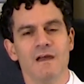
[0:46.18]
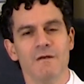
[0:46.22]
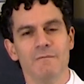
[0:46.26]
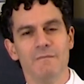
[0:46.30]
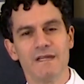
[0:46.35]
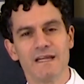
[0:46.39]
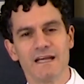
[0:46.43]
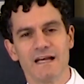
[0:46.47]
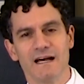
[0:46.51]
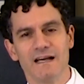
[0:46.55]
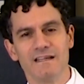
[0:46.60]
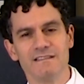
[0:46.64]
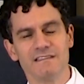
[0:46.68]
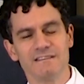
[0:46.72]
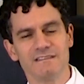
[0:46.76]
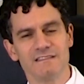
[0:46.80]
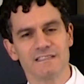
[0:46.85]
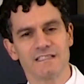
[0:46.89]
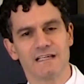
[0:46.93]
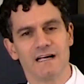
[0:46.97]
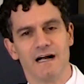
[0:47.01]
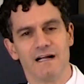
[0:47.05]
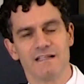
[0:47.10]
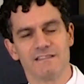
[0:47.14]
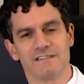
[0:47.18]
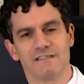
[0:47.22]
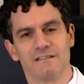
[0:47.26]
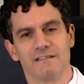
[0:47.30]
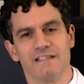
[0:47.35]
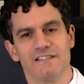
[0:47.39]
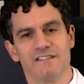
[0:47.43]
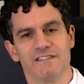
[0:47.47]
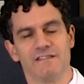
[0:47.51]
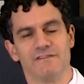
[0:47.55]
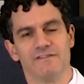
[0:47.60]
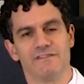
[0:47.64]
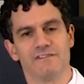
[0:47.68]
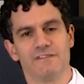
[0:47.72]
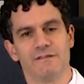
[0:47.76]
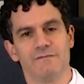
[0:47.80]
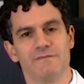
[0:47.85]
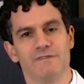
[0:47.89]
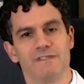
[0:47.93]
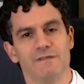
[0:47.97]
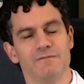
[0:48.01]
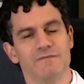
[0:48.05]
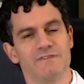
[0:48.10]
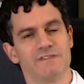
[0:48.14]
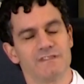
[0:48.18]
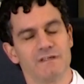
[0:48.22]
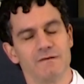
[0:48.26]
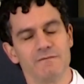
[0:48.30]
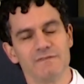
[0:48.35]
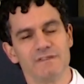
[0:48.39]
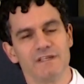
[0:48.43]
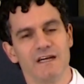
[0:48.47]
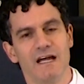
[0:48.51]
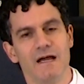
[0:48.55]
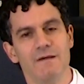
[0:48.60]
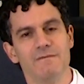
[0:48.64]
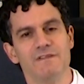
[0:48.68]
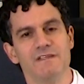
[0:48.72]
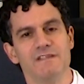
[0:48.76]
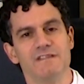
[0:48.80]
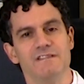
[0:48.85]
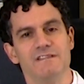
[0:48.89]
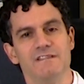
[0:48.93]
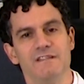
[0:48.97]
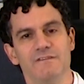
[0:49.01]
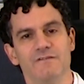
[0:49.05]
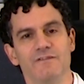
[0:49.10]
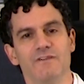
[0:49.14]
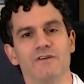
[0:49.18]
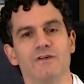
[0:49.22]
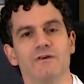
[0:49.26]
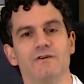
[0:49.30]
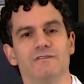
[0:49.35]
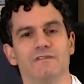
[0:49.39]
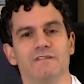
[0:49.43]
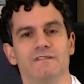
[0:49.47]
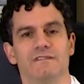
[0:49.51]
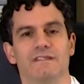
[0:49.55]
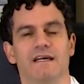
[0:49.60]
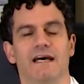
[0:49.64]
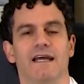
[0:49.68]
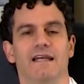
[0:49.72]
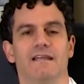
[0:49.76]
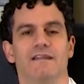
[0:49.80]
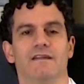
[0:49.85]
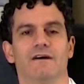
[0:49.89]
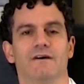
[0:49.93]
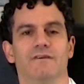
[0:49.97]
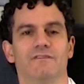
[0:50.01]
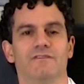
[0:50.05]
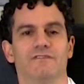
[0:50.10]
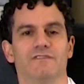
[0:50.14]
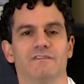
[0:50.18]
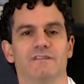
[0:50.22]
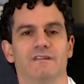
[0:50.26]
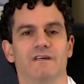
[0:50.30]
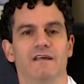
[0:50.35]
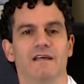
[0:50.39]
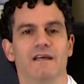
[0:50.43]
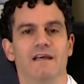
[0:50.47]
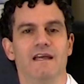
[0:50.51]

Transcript: Because it's a constellation of symptoms, sometimes it's difficult to diagnose.